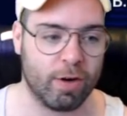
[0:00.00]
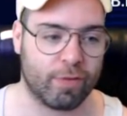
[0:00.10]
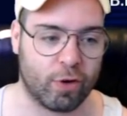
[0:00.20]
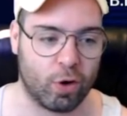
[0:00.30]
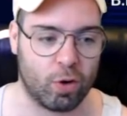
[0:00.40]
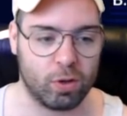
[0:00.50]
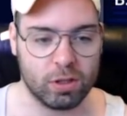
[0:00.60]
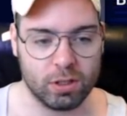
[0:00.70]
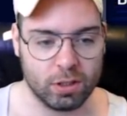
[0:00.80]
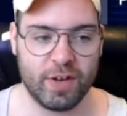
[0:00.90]

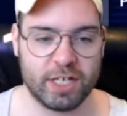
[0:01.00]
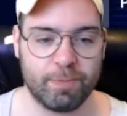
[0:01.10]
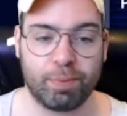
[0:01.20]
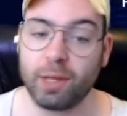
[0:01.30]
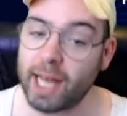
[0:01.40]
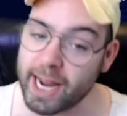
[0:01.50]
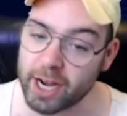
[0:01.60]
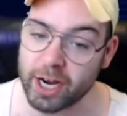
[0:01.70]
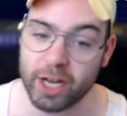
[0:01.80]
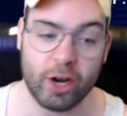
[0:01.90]
overall offensive
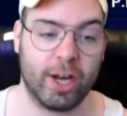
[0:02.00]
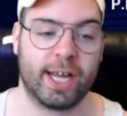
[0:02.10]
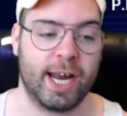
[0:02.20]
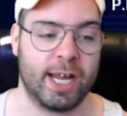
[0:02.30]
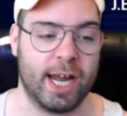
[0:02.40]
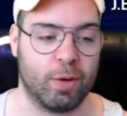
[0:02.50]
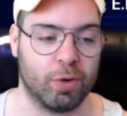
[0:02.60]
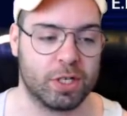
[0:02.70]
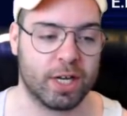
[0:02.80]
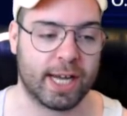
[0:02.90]
player going to go to Kenny
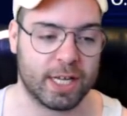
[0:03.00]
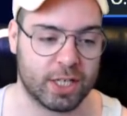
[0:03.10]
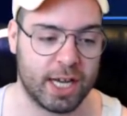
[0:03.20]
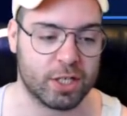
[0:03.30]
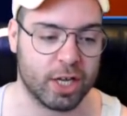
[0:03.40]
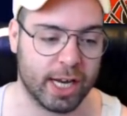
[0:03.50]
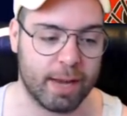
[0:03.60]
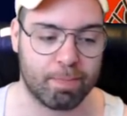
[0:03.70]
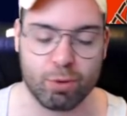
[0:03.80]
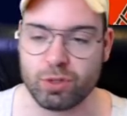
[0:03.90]
Edwards. Okay, so he's
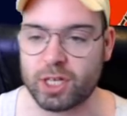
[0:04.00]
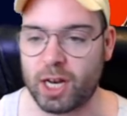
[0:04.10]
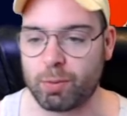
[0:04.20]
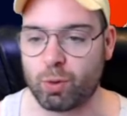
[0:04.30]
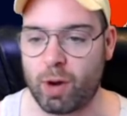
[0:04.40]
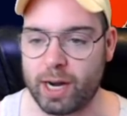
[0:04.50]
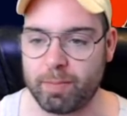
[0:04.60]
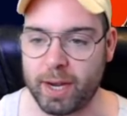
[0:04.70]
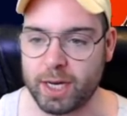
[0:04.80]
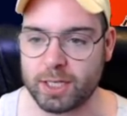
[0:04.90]
going to get boosted up
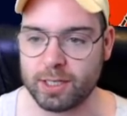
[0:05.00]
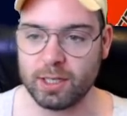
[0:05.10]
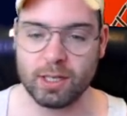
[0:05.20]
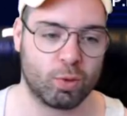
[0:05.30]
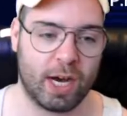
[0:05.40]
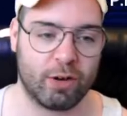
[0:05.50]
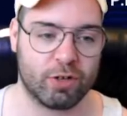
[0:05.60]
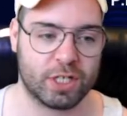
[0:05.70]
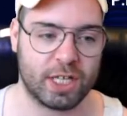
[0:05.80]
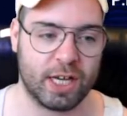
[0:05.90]
quite a bit. Best
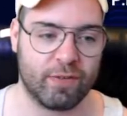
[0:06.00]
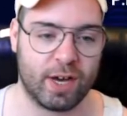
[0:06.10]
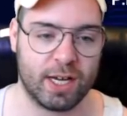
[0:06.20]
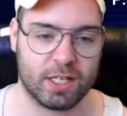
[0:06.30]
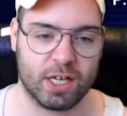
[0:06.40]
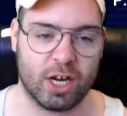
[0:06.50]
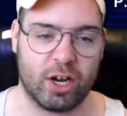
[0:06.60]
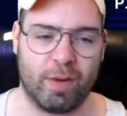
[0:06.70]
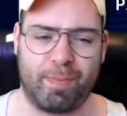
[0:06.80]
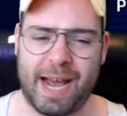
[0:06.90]
wide receiver is going
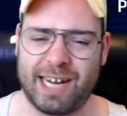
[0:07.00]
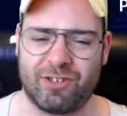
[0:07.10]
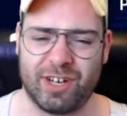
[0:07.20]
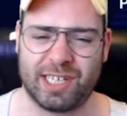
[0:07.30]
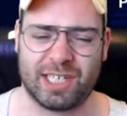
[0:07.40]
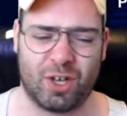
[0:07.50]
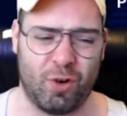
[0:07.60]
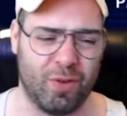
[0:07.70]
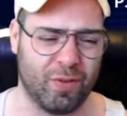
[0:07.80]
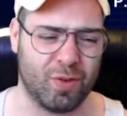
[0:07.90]
to go to Patrick
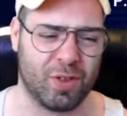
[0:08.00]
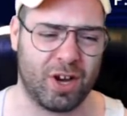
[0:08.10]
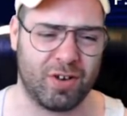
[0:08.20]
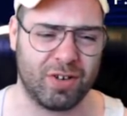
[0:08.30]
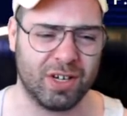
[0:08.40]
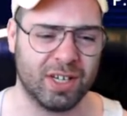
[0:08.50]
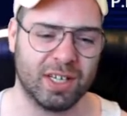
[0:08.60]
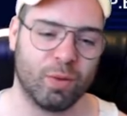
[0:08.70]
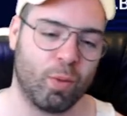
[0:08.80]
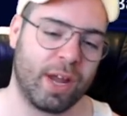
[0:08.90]
Stovall, though.
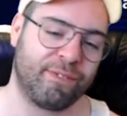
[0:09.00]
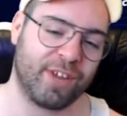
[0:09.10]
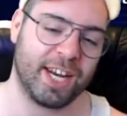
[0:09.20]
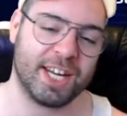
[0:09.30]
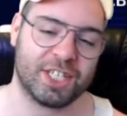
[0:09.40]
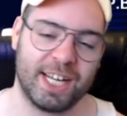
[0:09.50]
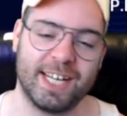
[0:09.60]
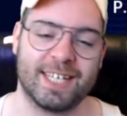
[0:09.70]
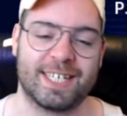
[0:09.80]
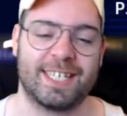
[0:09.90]
We finish
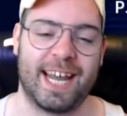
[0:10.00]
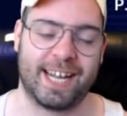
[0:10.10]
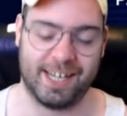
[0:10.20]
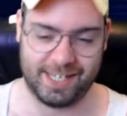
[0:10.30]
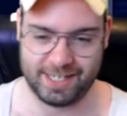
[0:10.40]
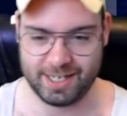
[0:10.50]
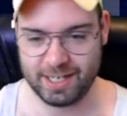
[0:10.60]
in second.